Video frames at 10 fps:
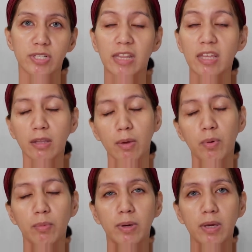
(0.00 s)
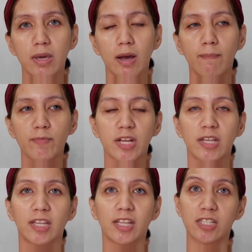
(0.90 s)
I think they will be
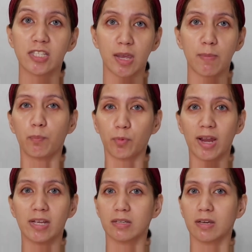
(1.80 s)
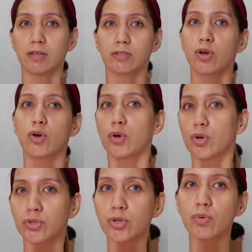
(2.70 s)
selling it at the same price, guys.
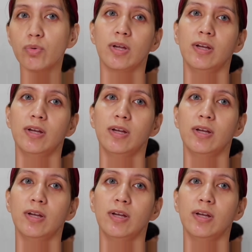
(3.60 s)
So